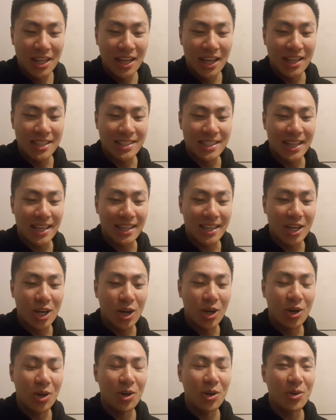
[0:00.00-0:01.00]
and say like,
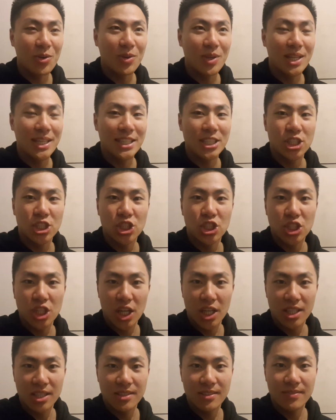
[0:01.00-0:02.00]
holy
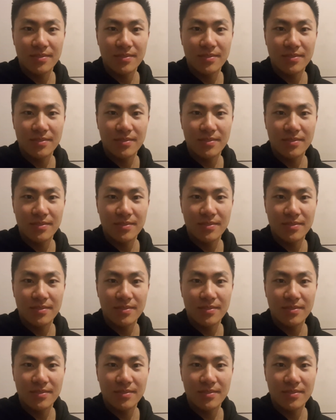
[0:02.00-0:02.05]
shit.